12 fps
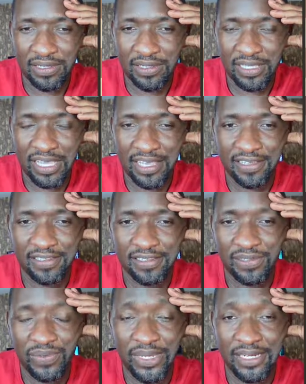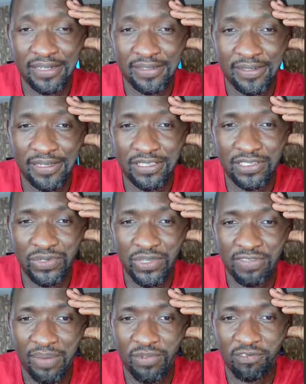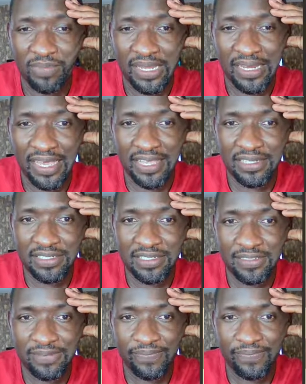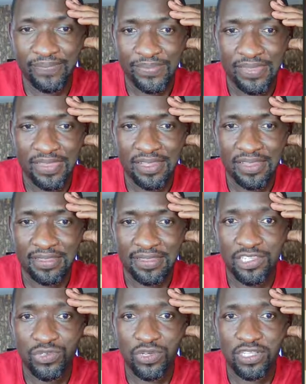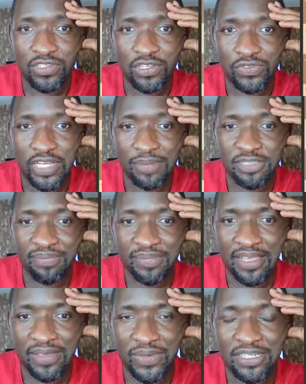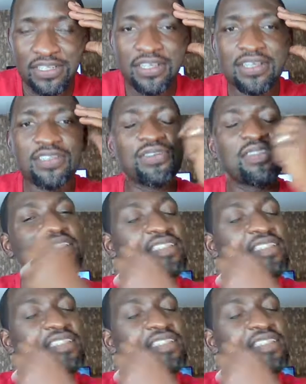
king or queen. So if I move my knight, this rook is going to capture my queen. So this is